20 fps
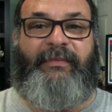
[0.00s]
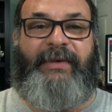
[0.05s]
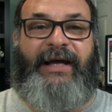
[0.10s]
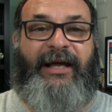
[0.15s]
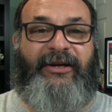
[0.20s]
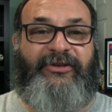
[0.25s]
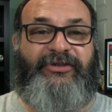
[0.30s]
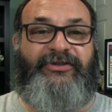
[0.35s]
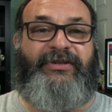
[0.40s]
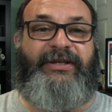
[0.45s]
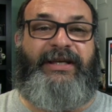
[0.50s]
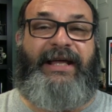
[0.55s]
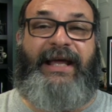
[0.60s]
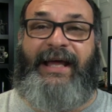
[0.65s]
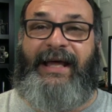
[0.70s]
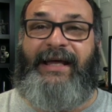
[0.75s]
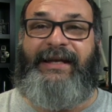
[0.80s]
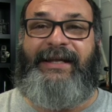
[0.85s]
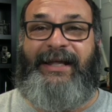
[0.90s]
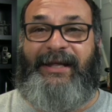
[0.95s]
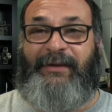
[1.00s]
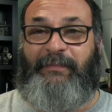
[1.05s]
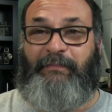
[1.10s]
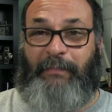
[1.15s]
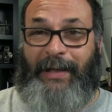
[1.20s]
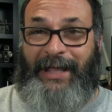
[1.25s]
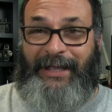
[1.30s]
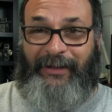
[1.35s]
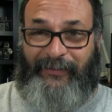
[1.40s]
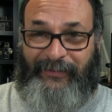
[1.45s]
actually had a
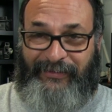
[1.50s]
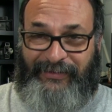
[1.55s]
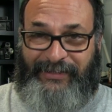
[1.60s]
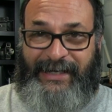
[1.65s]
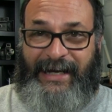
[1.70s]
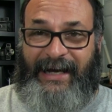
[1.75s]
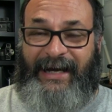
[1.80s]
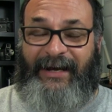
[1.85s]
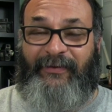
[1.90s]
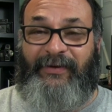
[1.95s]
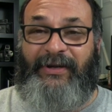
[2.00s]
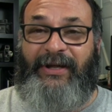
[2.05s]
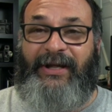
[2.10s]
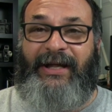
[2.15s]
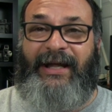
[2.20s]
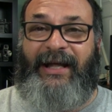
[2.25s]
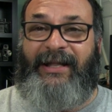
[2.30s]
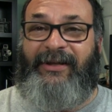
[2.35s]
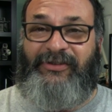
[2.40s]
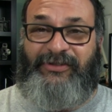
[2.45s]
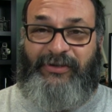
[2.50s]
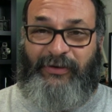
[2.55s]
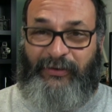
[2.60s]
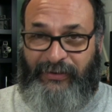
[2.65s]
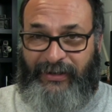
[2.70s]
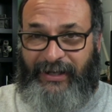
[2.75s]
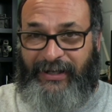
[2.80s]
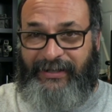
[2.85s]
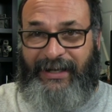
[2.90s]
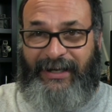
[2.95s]
meltdown, and there's
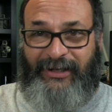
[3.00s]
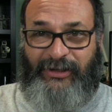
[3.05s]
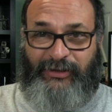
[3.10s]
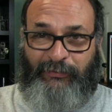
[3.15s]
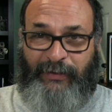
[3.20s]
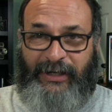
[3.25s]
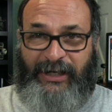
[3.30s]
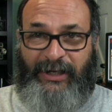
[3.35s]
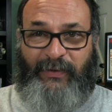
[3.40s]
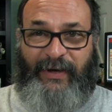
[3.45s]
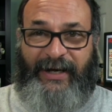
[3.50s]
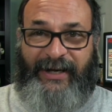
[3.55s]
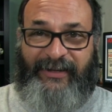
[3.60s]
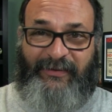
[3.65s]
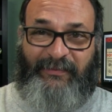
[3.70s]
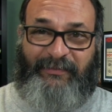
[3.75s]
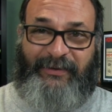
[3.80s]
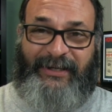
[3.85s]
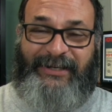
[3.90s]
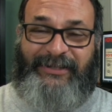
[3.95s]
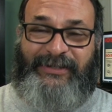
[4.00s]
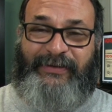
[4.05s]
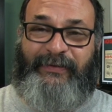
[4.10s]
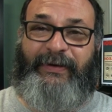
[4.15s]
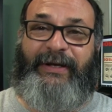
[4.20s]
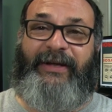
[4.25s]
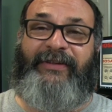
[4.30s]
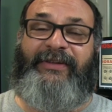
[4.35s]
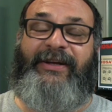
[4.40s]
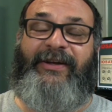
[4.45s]
a nice radioactive place
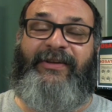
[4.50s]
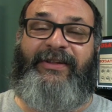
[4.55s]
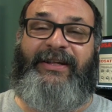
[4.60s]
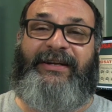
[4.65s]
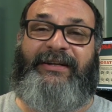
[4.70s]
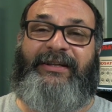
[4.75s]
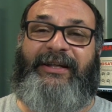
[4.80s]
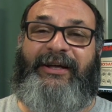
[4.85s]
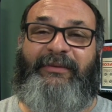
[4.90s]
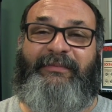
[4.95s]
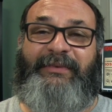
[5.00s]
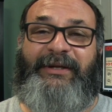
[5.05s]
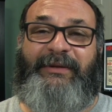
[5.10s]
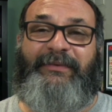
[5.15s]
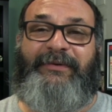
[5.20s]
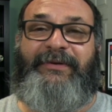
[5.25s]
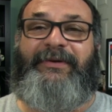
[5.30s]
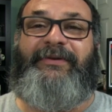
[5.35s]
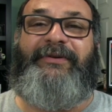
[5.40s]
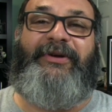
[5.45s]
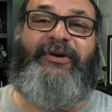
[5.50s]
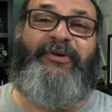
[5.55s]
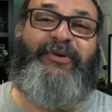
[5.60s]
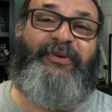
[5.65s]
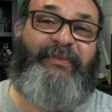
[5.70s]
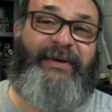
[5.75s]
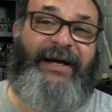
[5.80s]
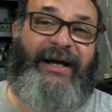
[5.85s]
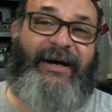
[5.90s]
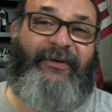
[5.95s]
around there that a lot of people don't know
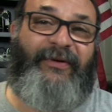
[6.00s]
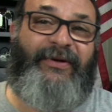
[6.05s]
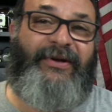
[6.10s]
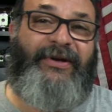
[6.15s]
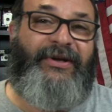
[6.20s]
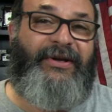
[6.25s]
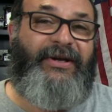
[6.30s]
about.